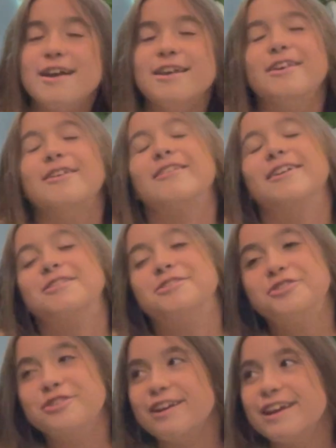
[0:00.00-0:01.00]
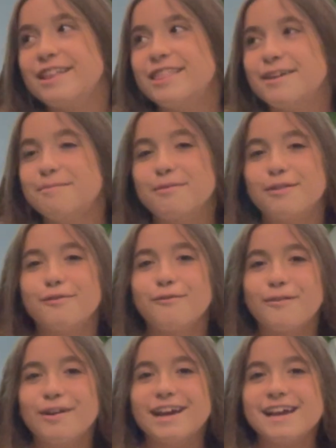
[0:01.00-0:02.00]
you can trade them with
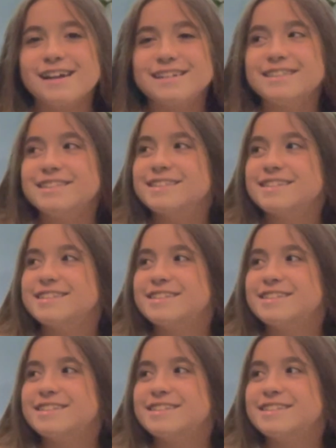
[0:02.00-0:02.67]
friends